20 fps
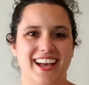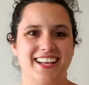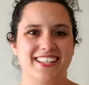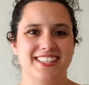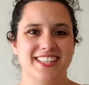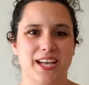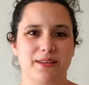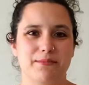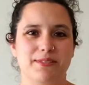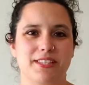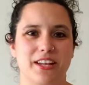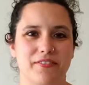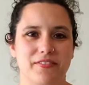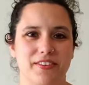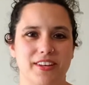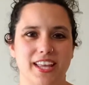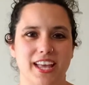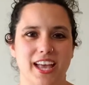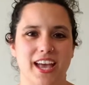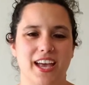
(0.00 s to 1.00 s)
guys, I'm
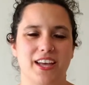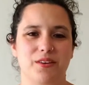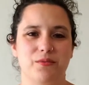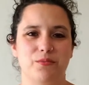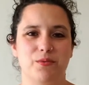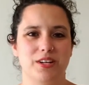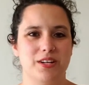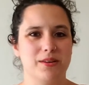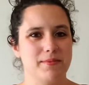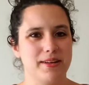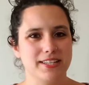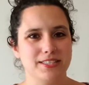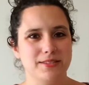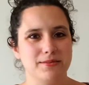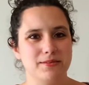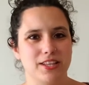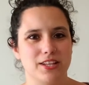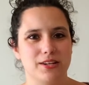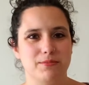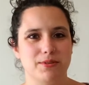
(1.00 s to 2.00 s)
Stephanie and welcome back
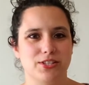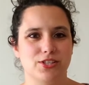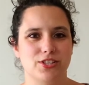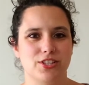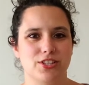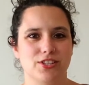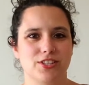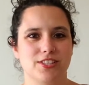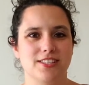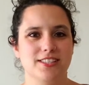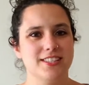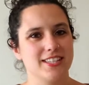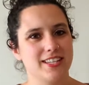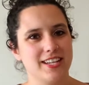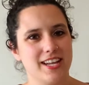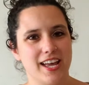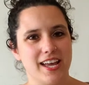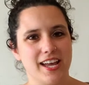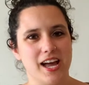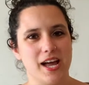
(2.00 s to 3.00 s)
to Little Mitch Stitches.
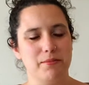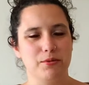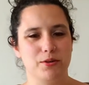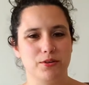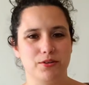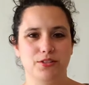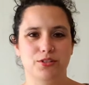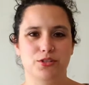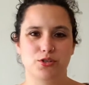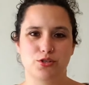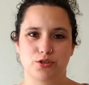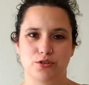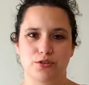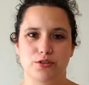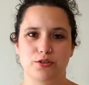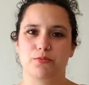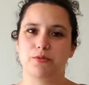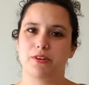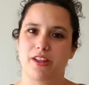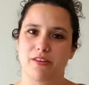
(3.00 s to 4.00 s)
Today I'm going to show
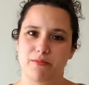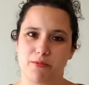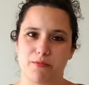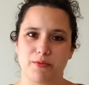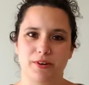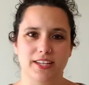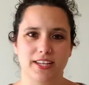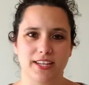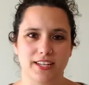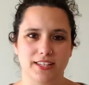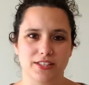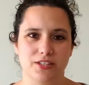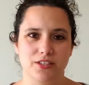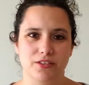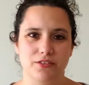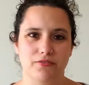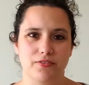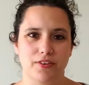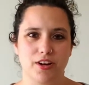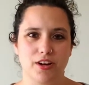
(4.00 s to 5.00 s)
you what I've been working on
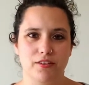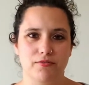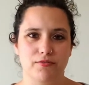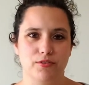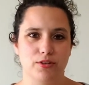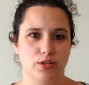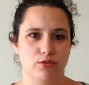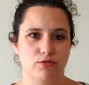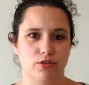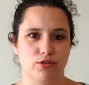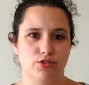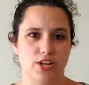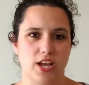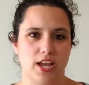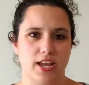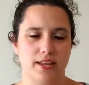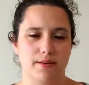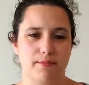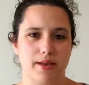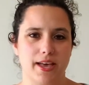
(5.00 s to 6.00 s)
so far for
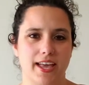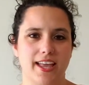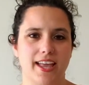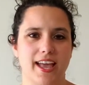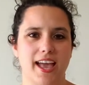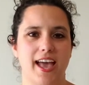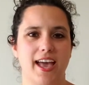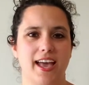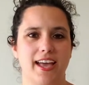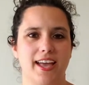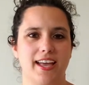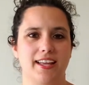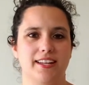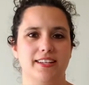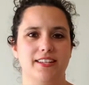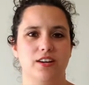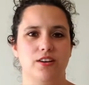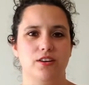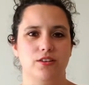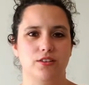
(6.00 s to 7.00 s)
crochet in May
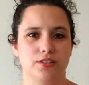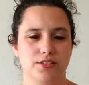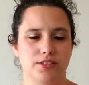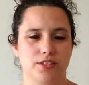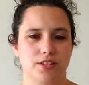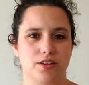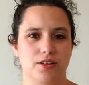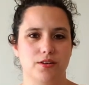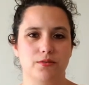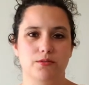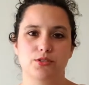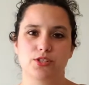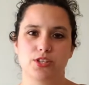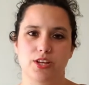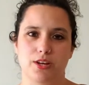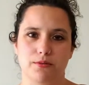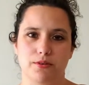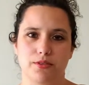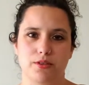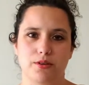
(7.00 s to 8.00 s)
and also
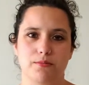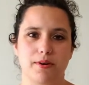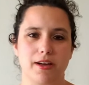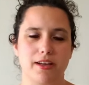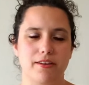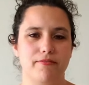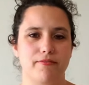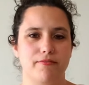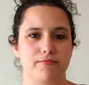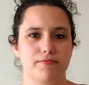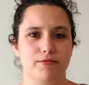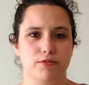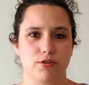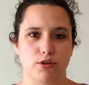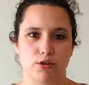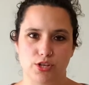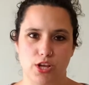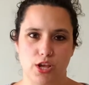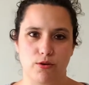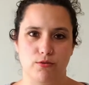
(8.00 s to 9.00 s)
share with you my
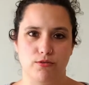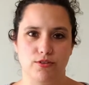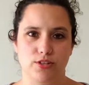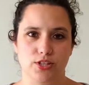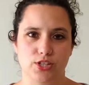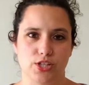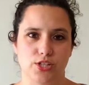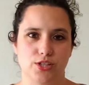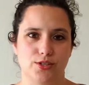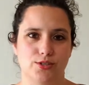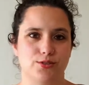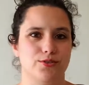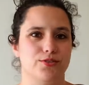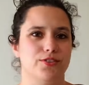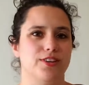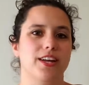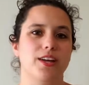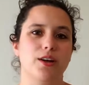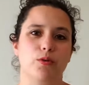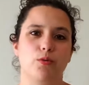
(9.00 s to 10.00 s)
crochet origin
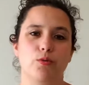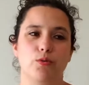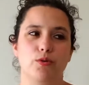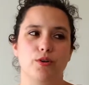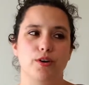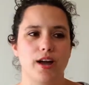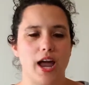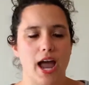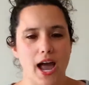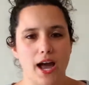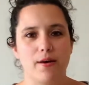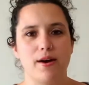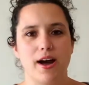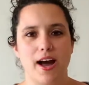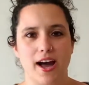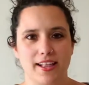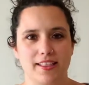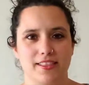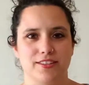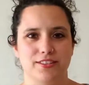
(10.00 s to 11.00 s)
story or how
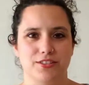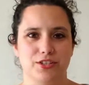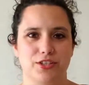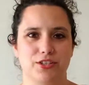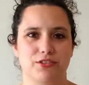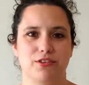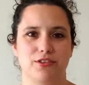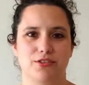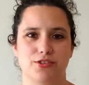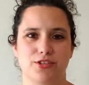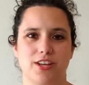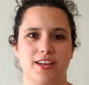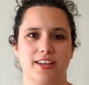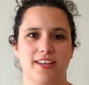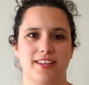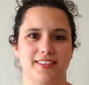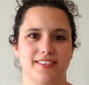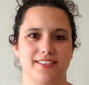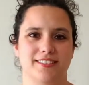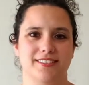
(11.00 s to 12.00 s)
I learned to
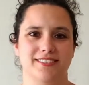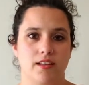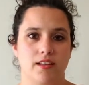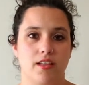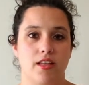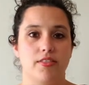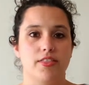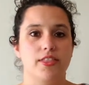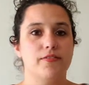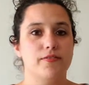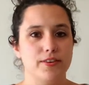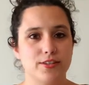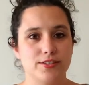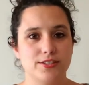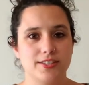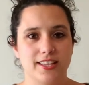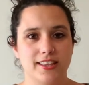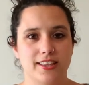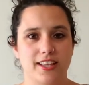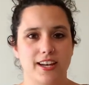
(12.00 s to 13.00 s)
crochet. The
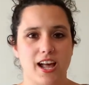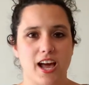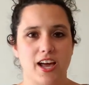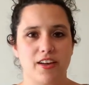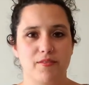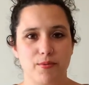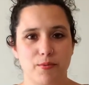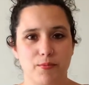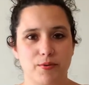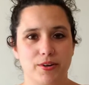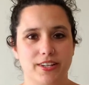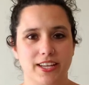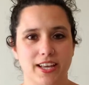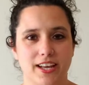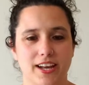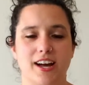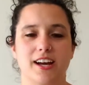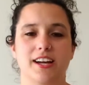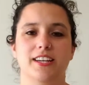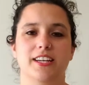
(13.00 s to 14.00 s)
first thing that I've been
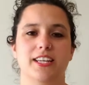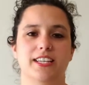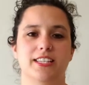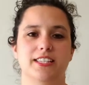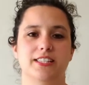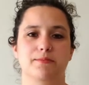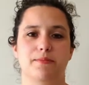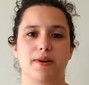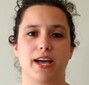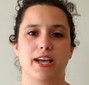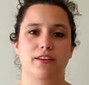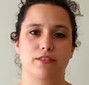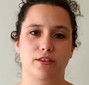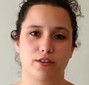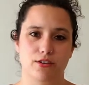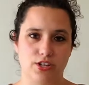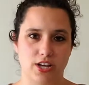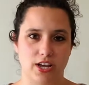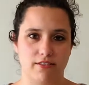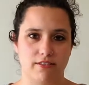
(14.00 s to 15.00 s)
working on is my
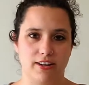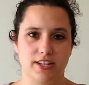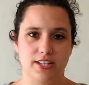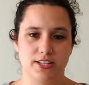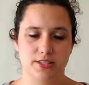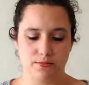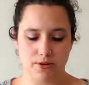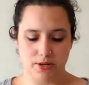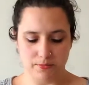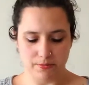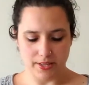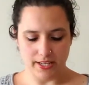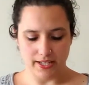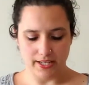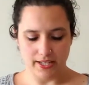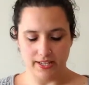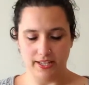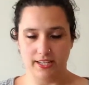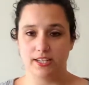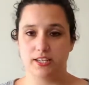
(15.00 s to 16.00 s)
crochet granny square
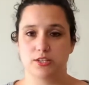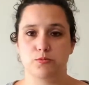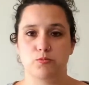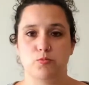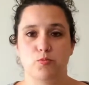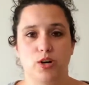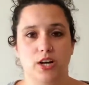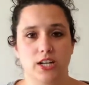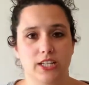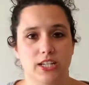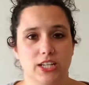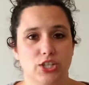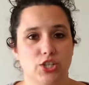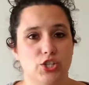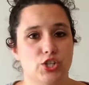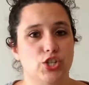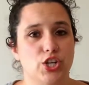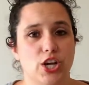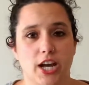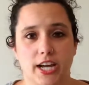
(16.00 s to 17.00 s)
blanket. It is one
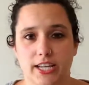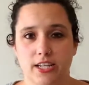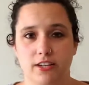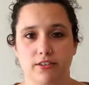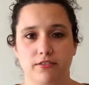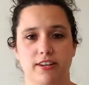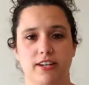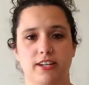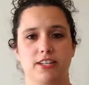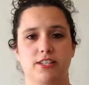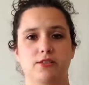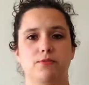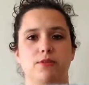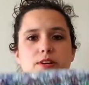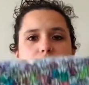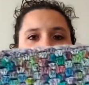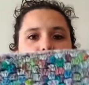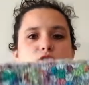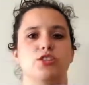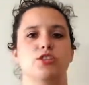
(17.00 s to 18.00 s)
giant granny
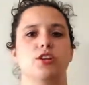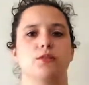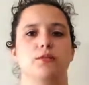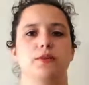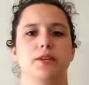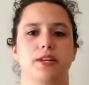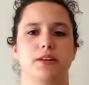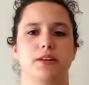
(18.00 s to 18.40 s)
square, just going,